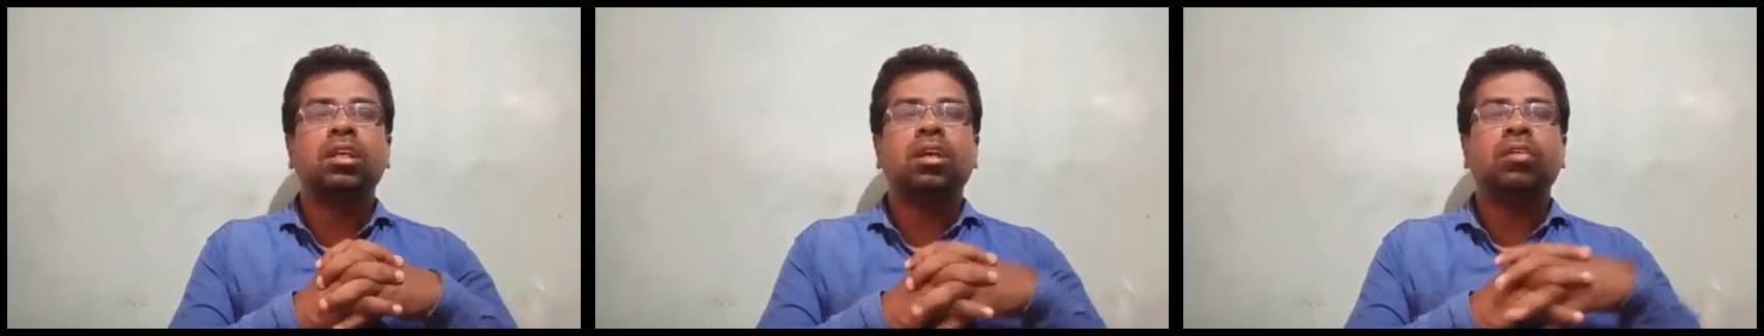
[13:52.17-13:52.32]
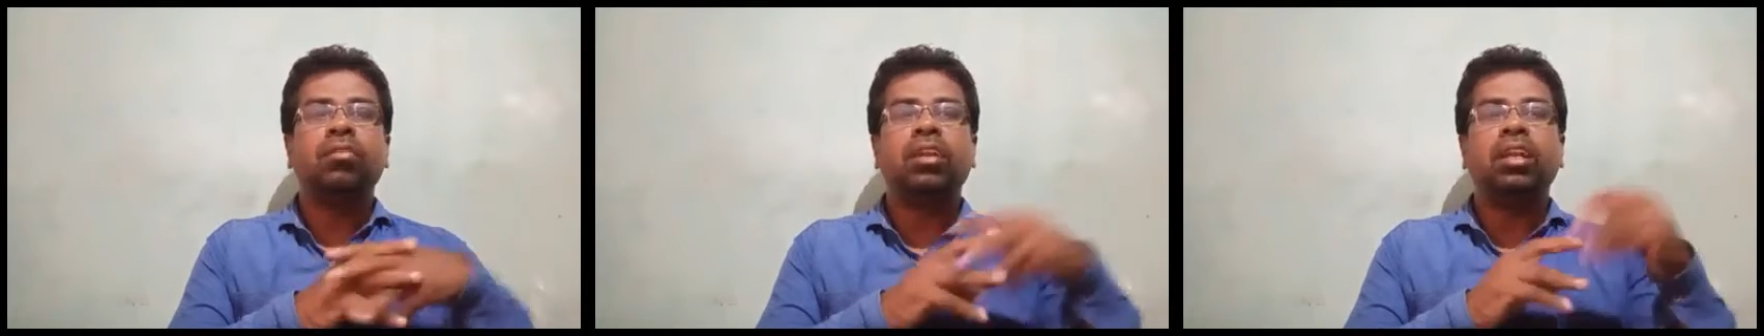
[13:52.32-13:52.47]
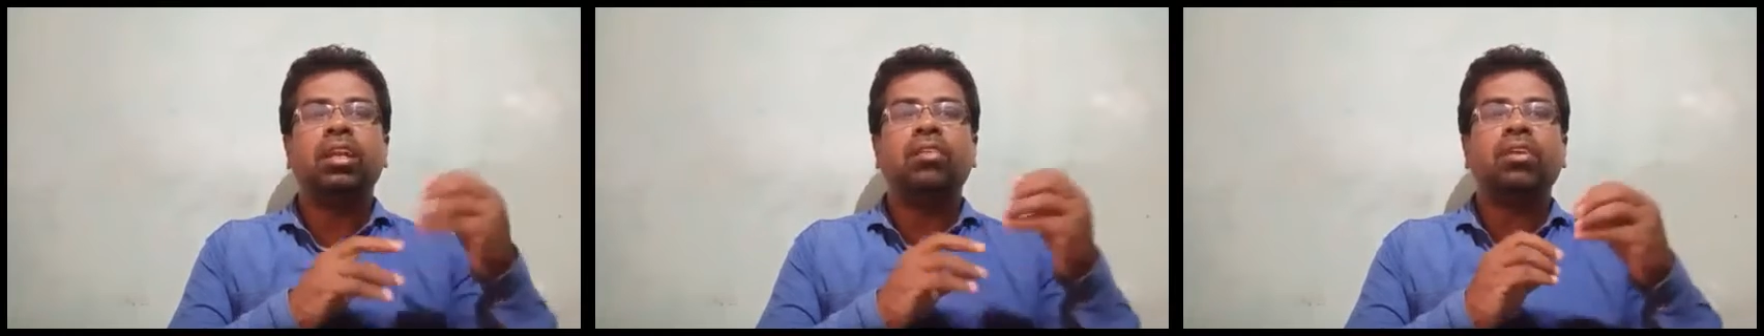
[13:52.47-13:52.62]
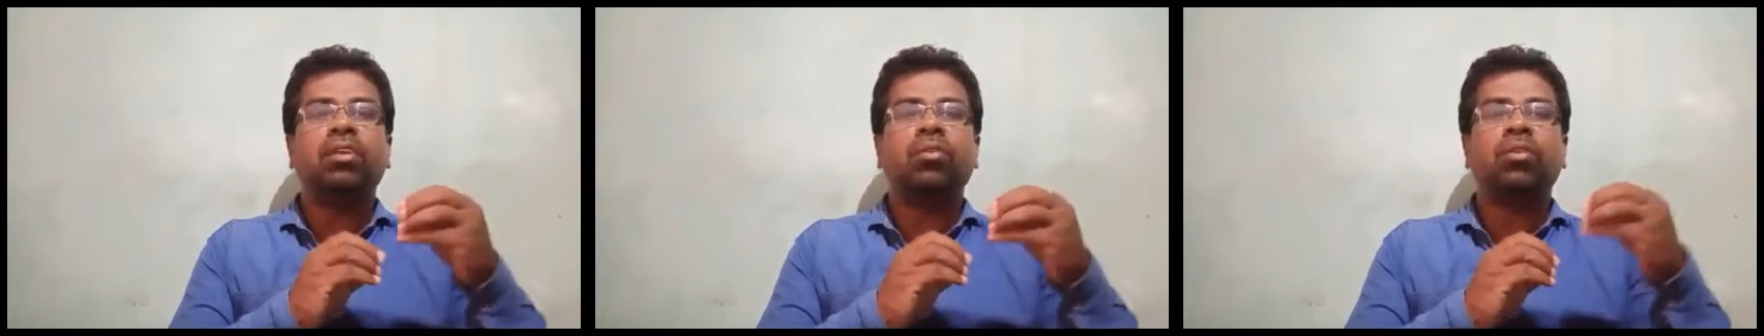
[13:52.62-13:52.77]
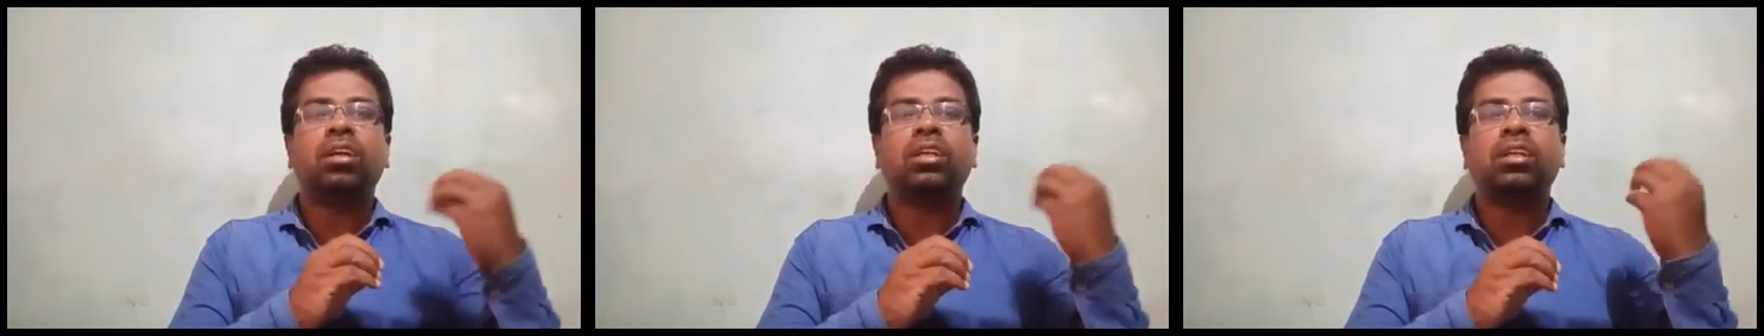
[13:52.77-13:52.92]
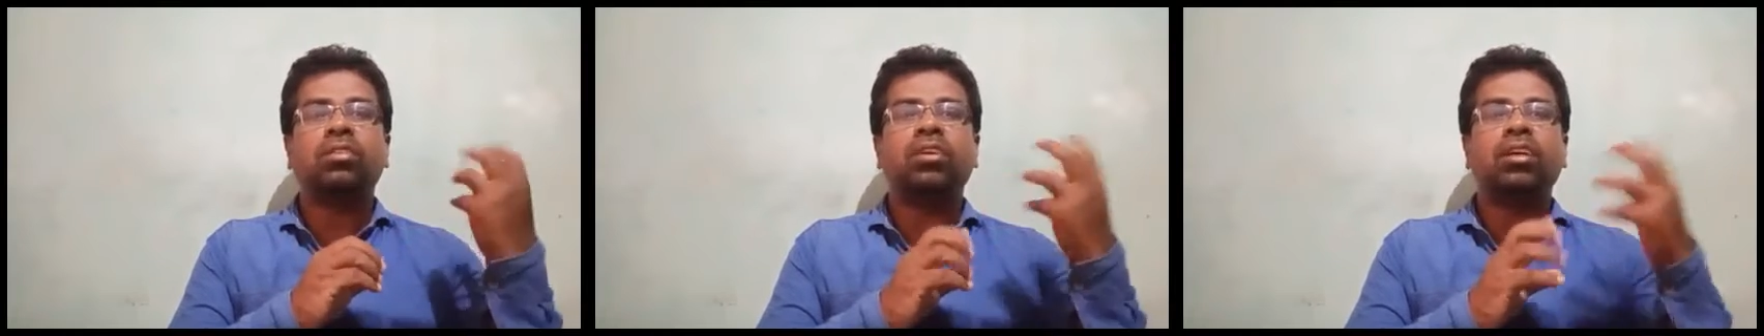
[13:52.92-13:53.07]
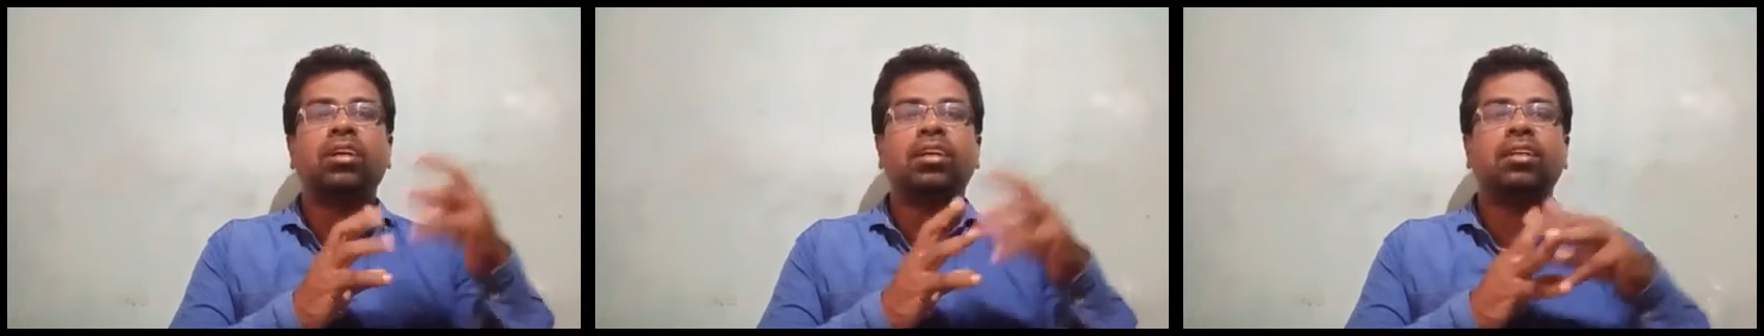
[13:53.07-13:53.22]
Whenever,
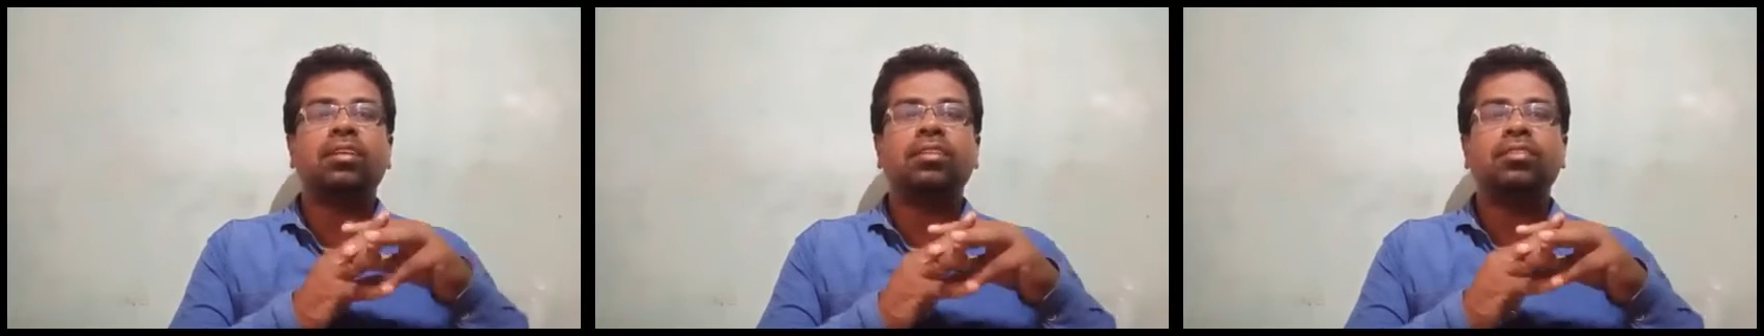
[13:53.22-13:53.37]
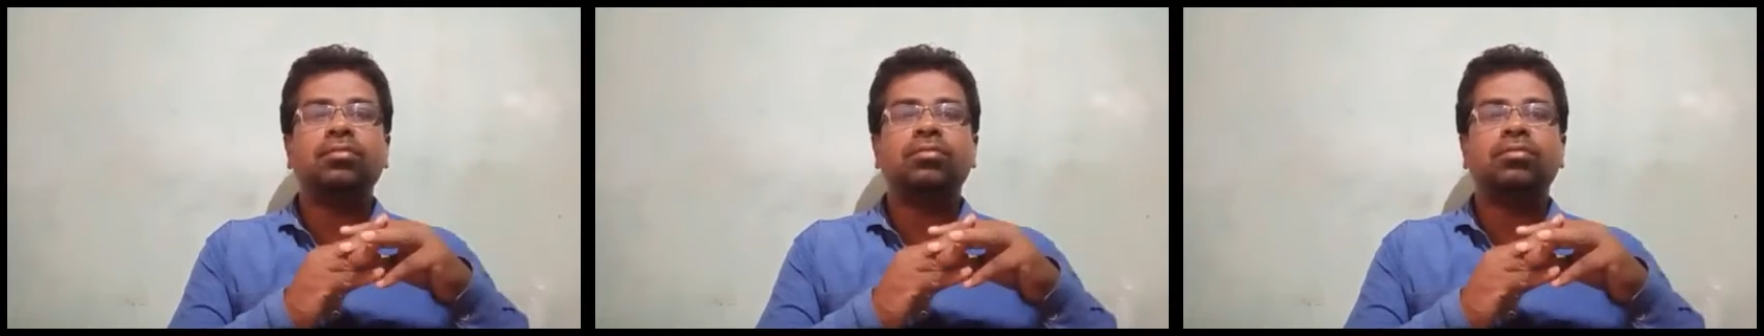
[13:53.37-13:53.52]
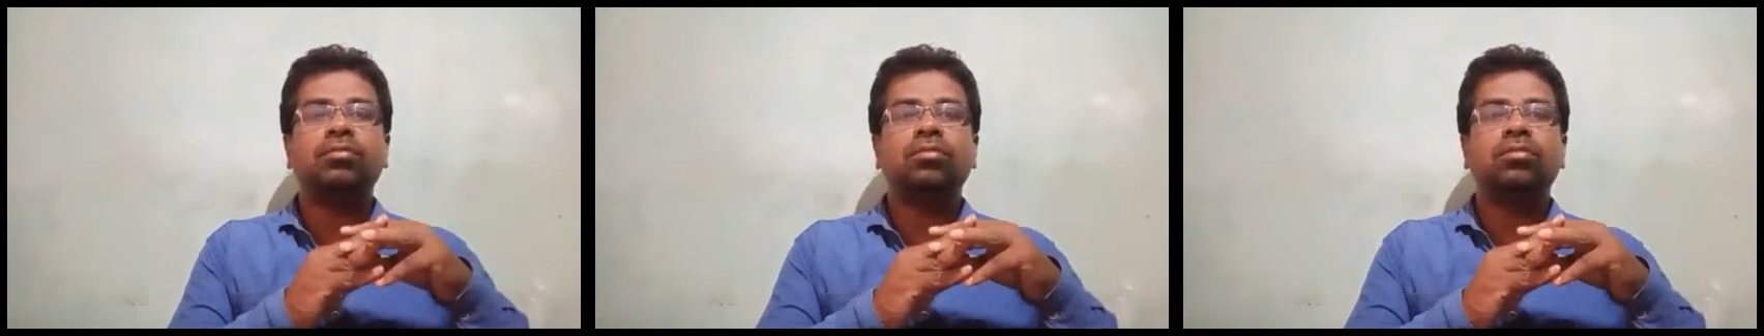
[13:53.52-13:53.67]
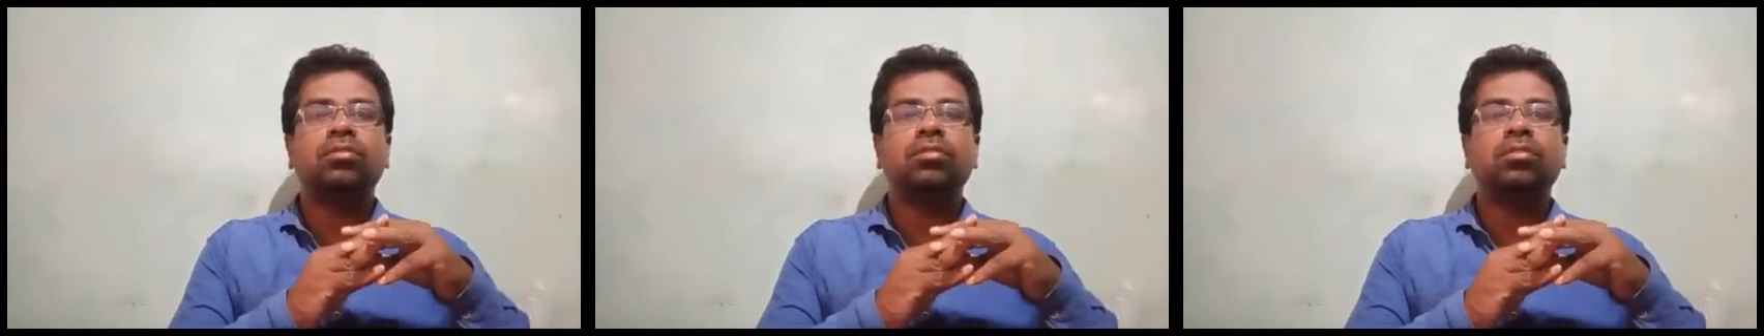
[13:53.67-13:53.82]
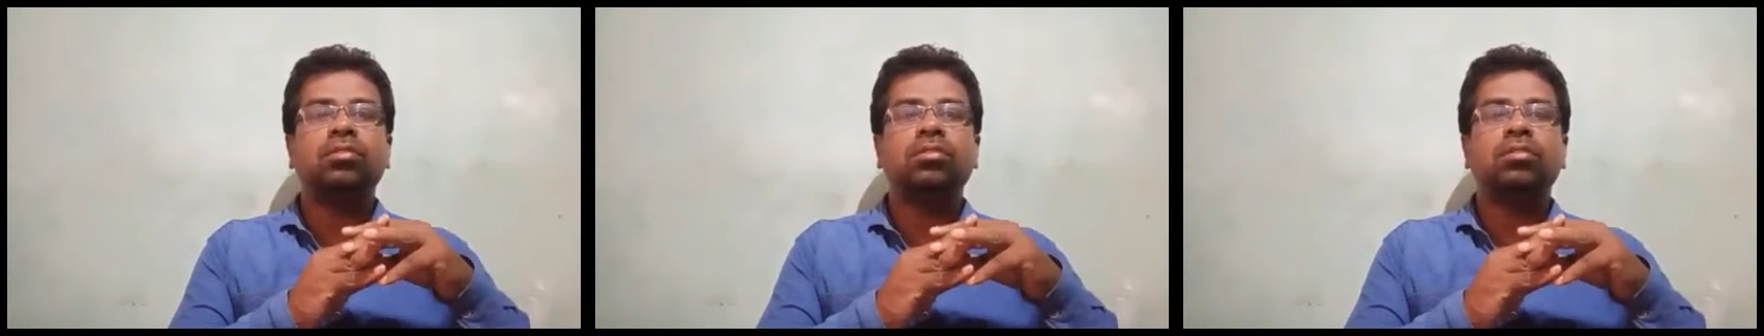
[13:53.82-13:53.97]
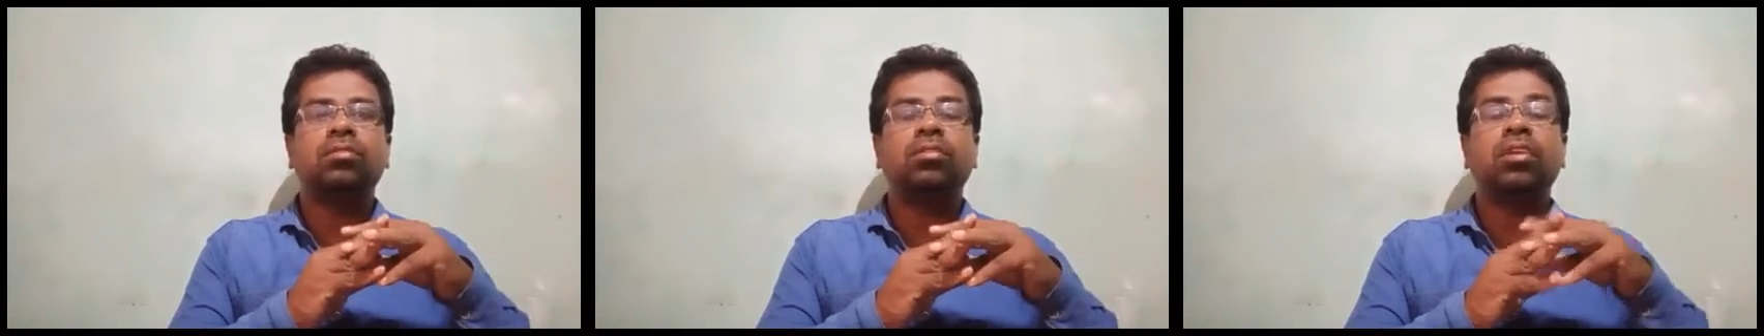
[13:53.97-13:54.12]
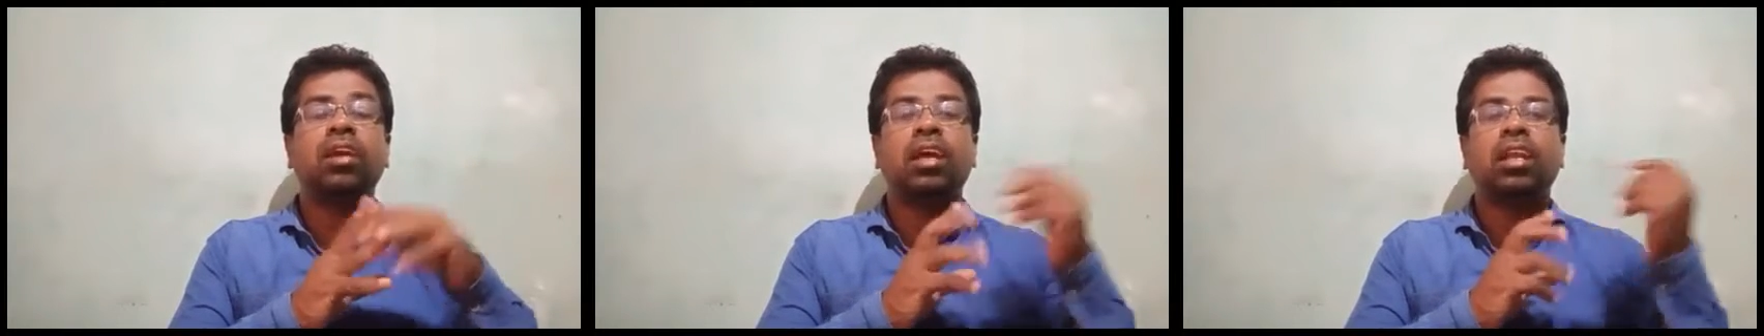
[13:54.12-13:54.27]
whatever,
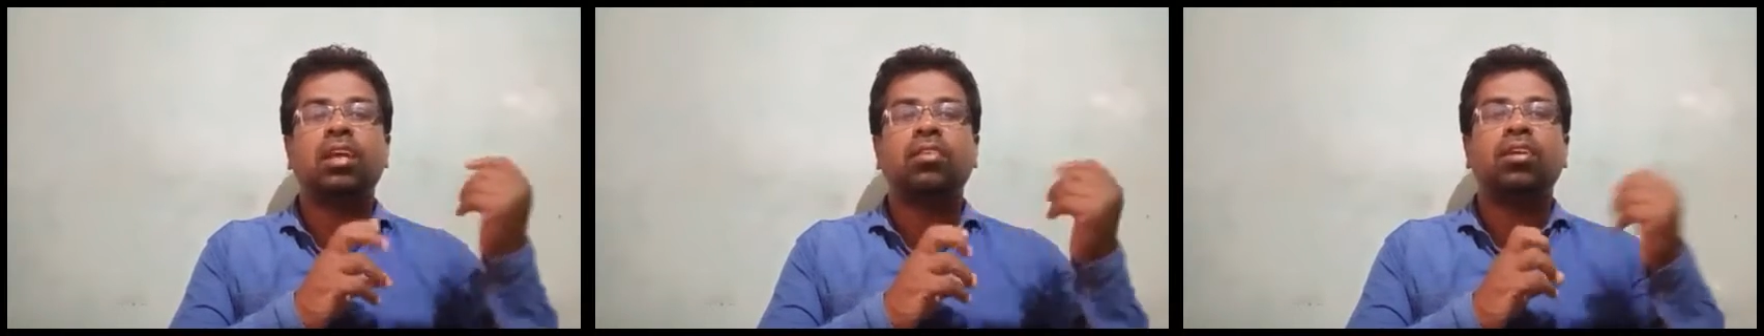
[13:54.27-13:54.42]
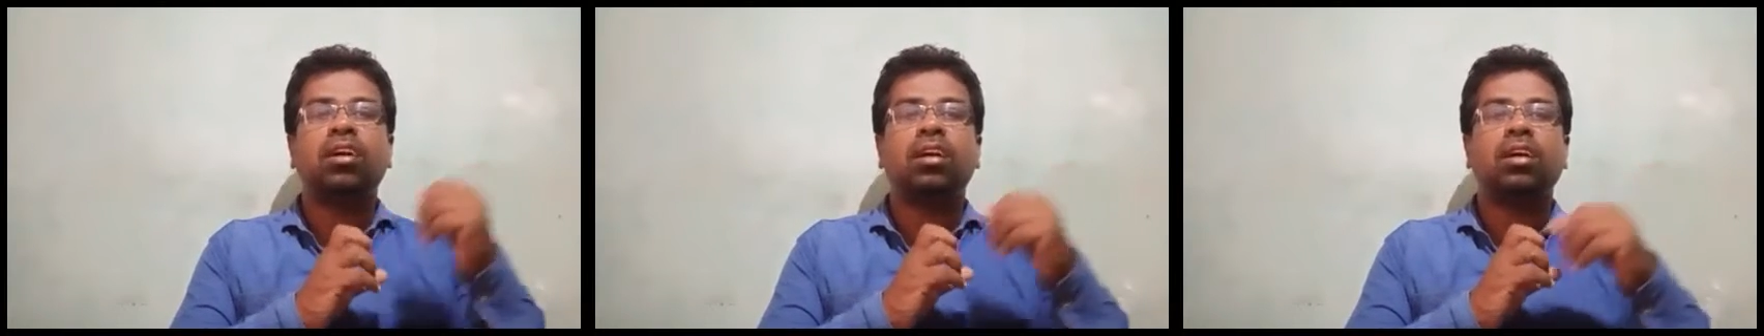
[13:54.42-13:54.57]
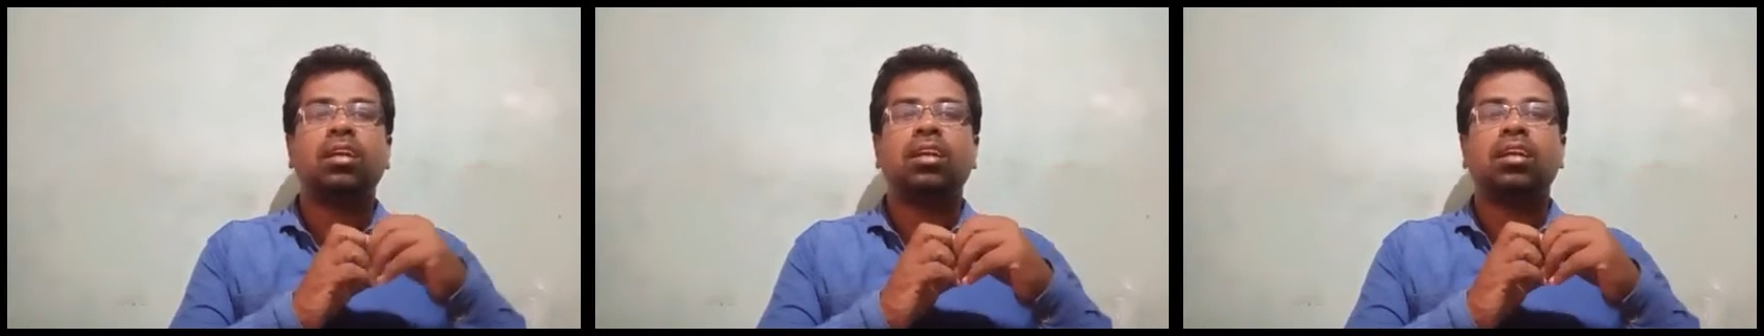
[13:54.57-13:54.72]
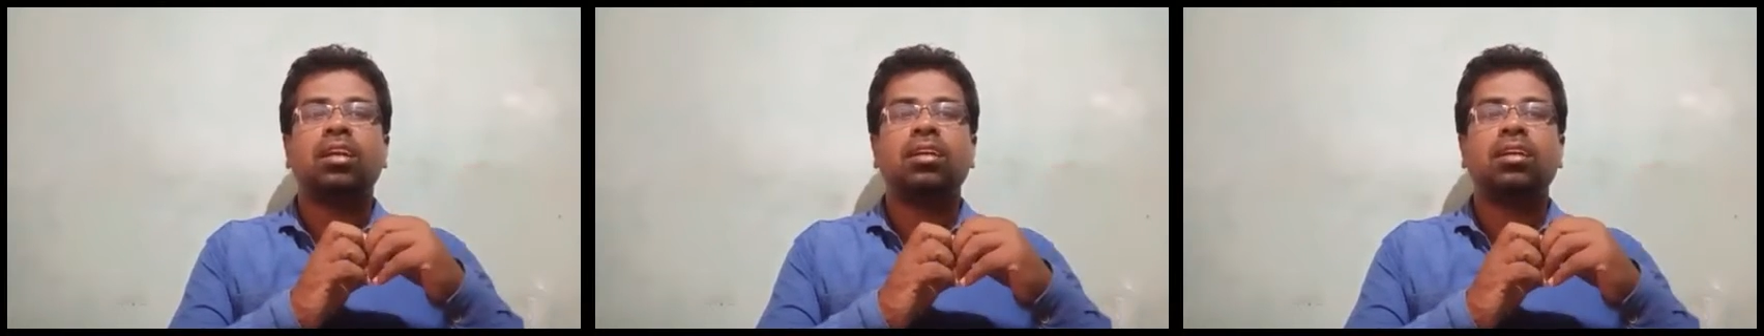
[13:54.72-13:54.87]
wherever,